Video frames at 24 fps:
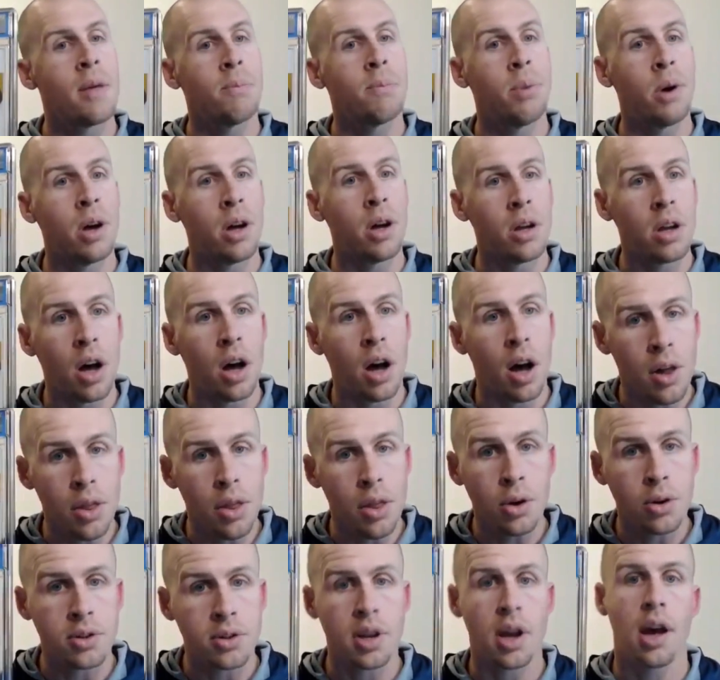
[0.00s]
but
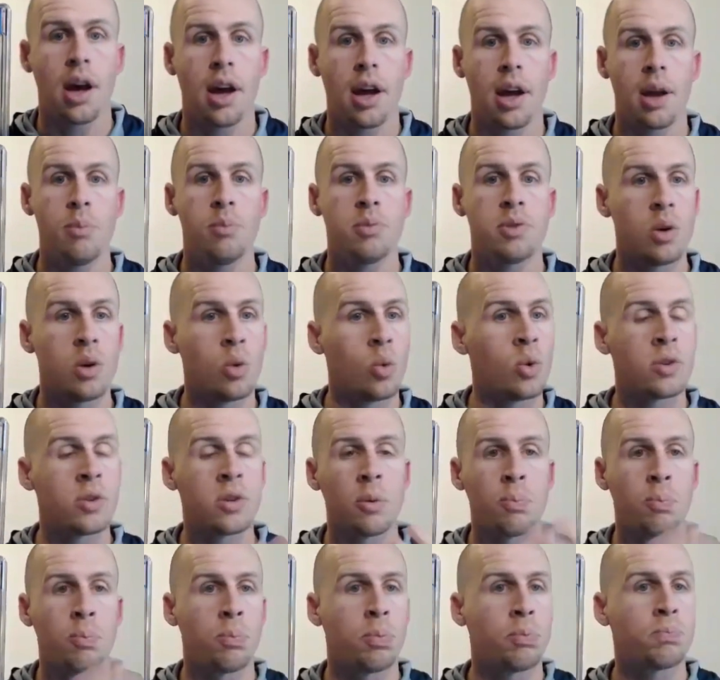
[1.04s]
other times it was
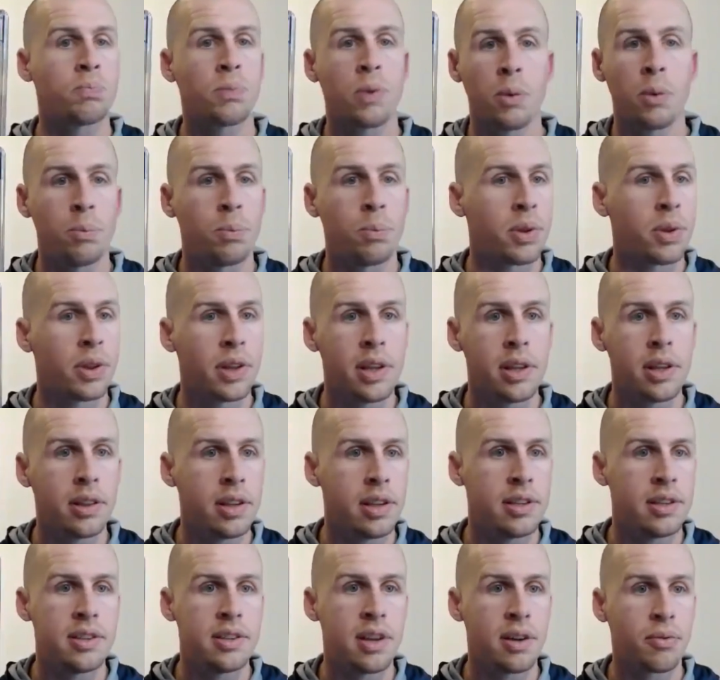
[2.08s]
a
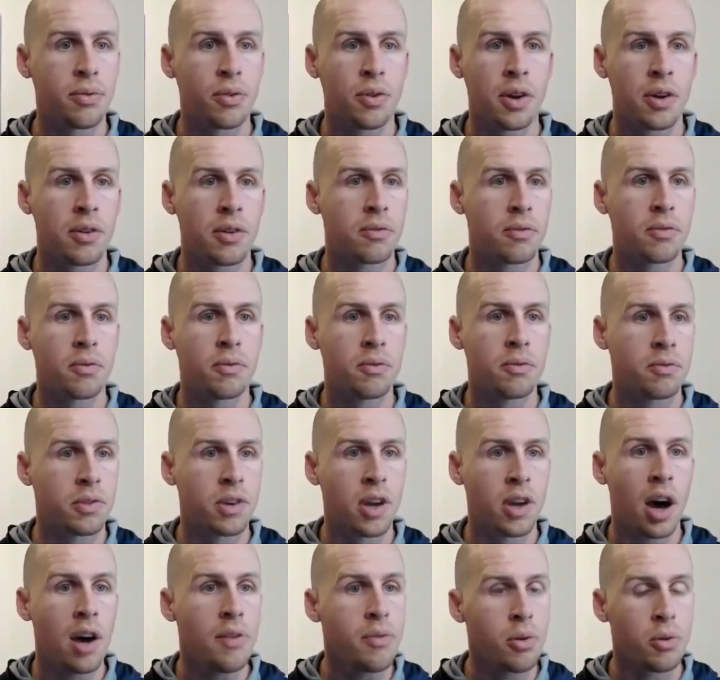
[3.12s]
completely different
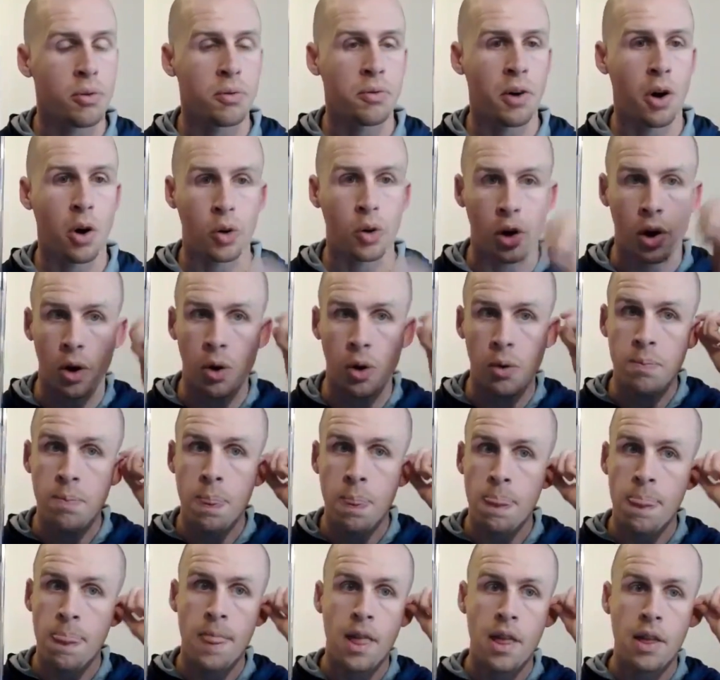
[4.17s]
cover photo
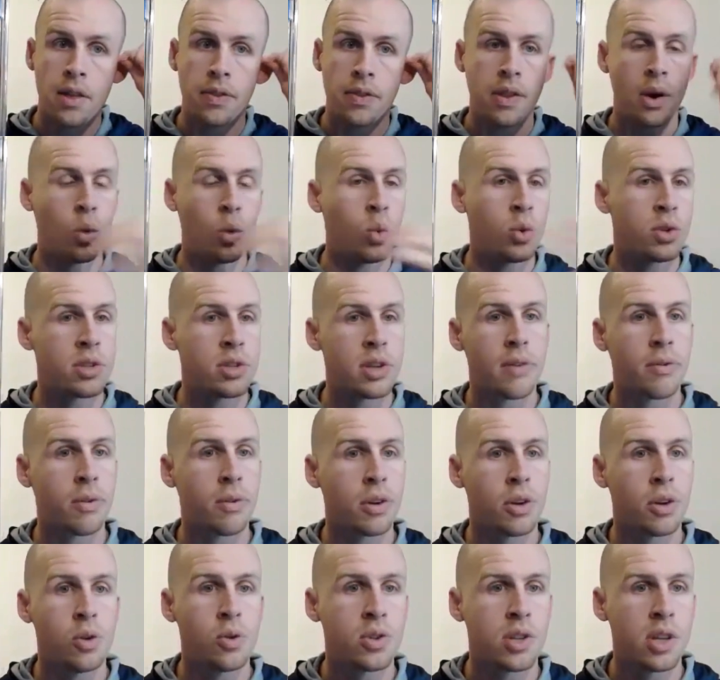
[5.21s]
that was never
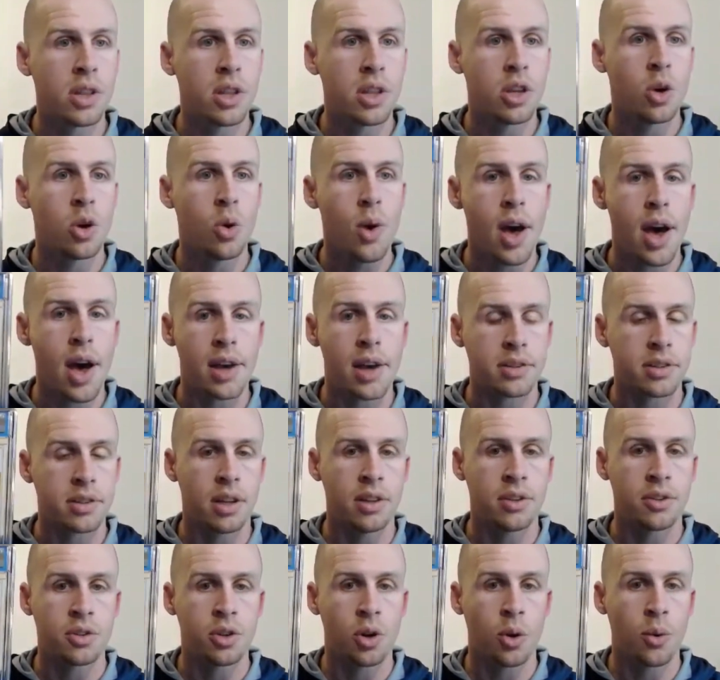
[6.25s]
used in the US.
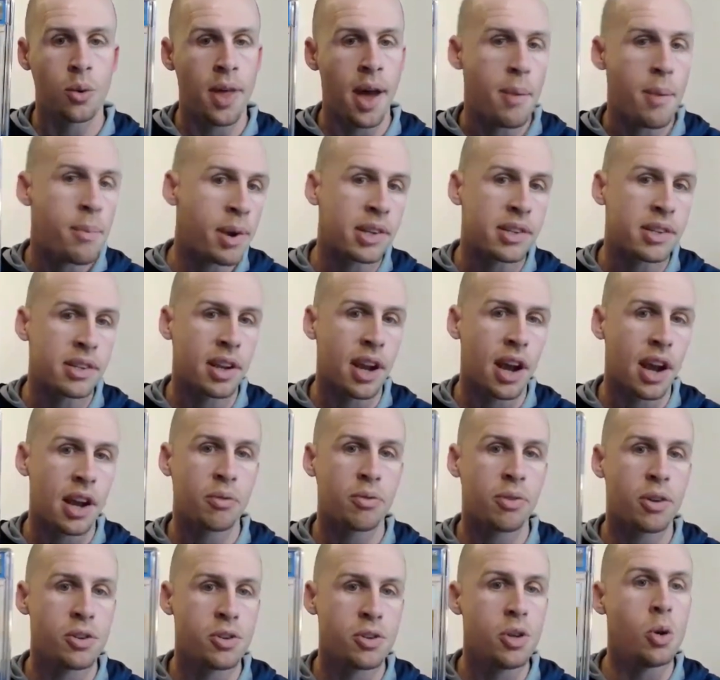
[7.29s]
And so that makes it kind of
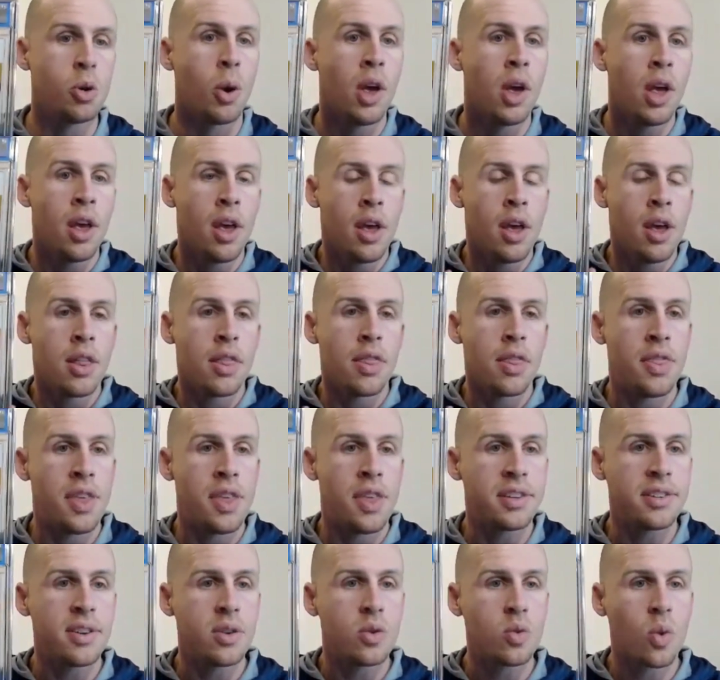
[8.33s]
fun too.
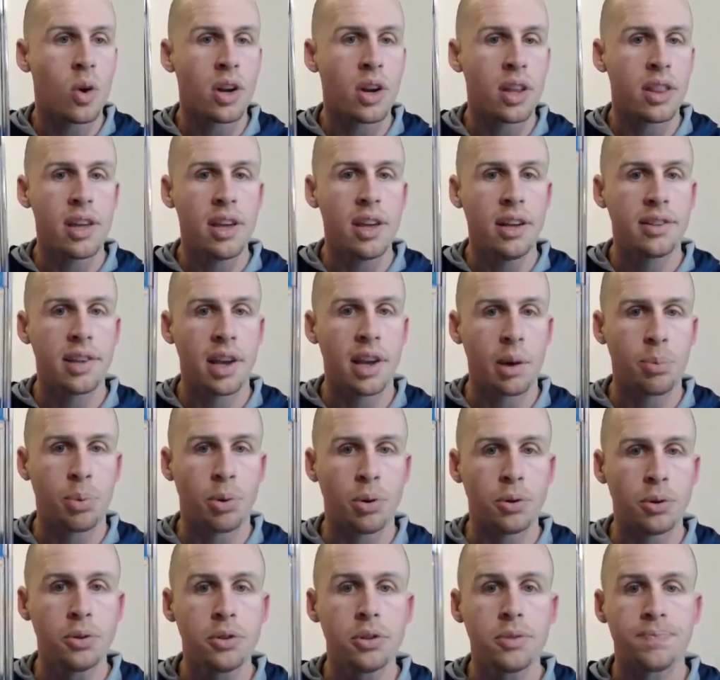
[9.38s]
This is one of the
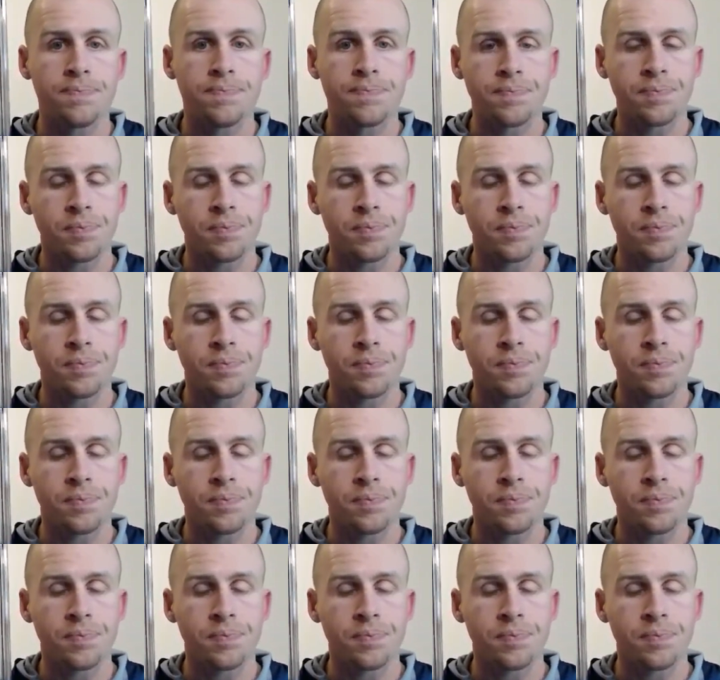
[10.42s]
examples